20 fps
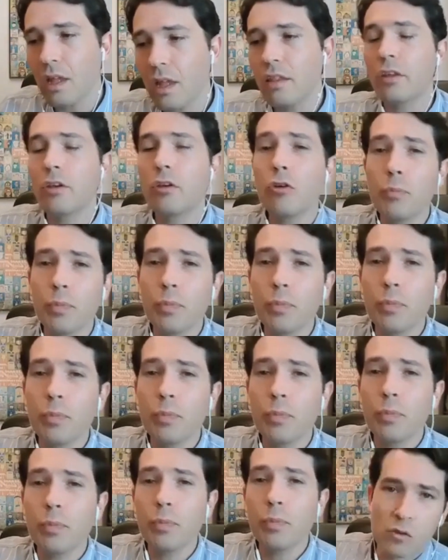the European
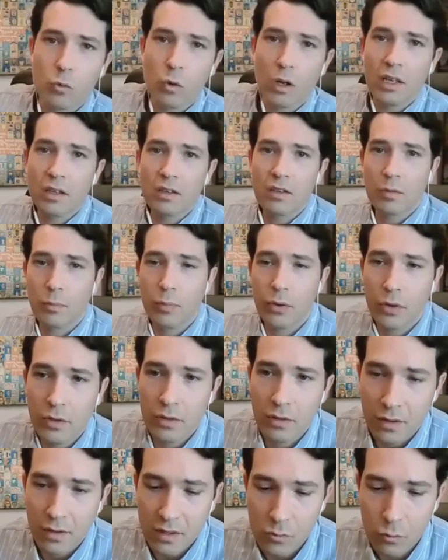Union is willing
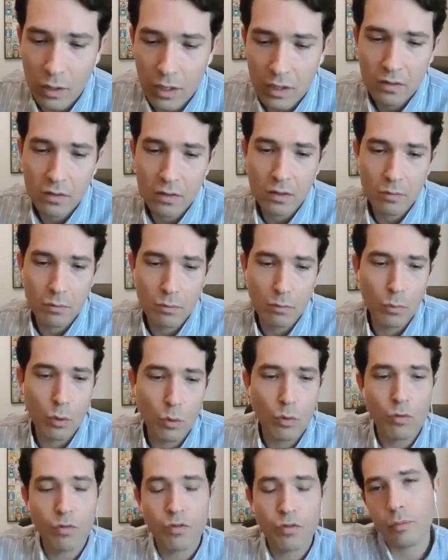to
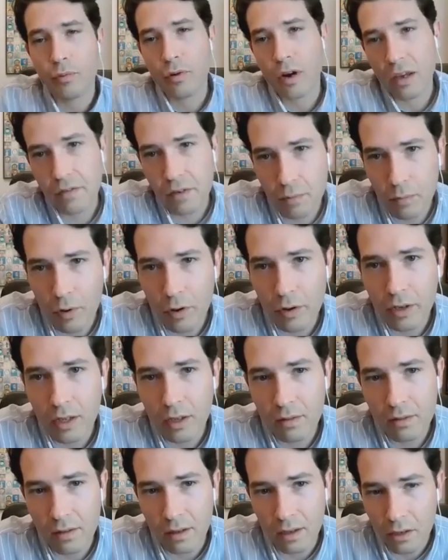move the private
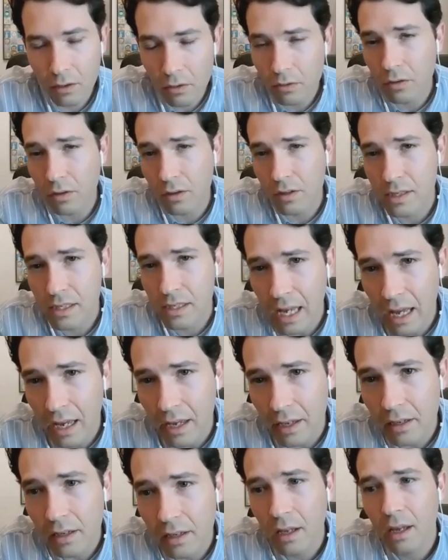market a little to the
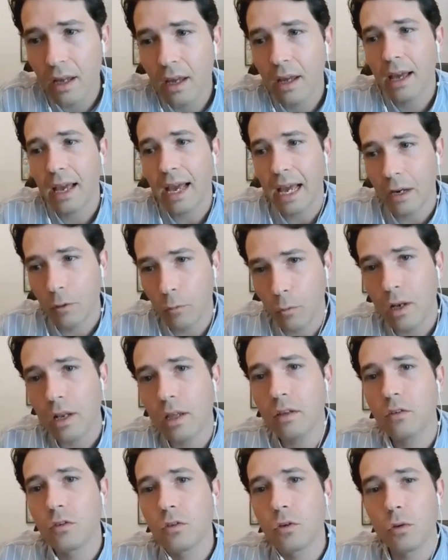side and
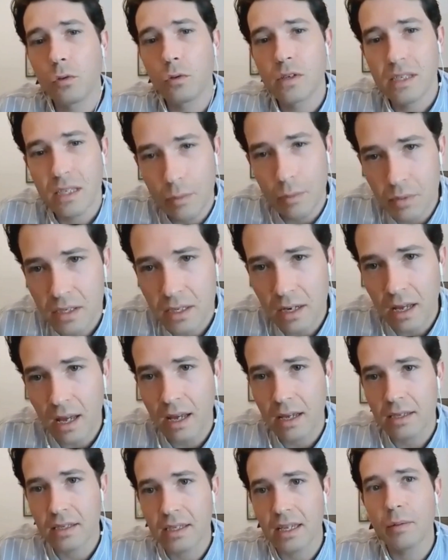willing to
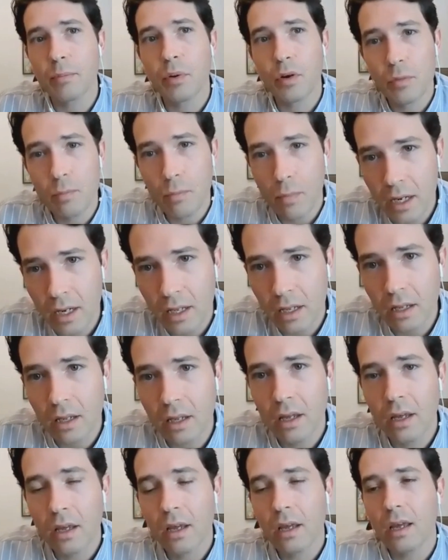subsidize and put
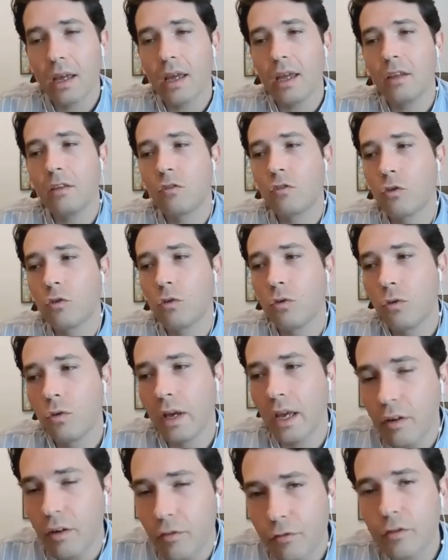money
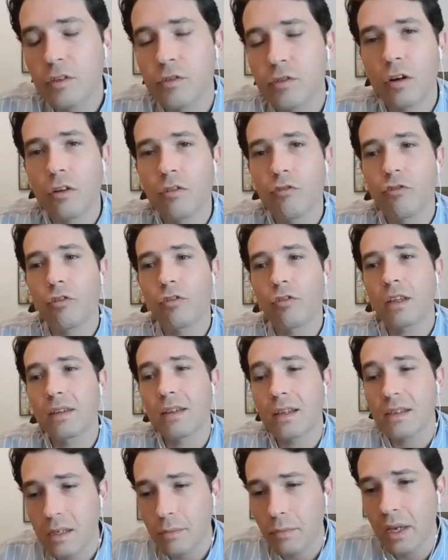into infrastructure that
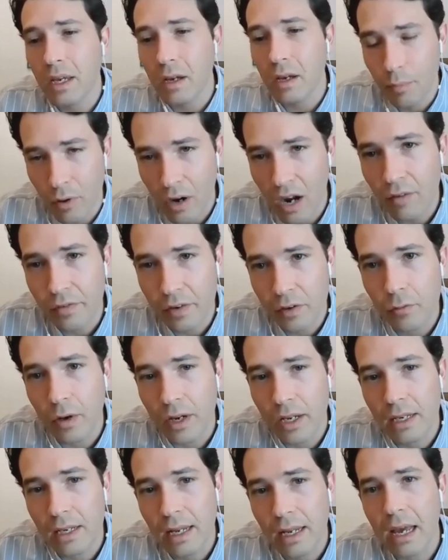doesn't make a profit
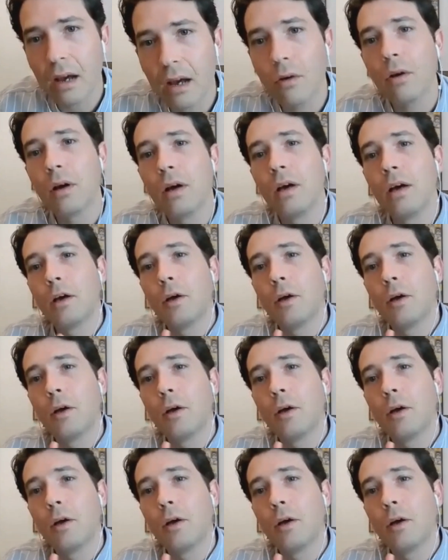right now,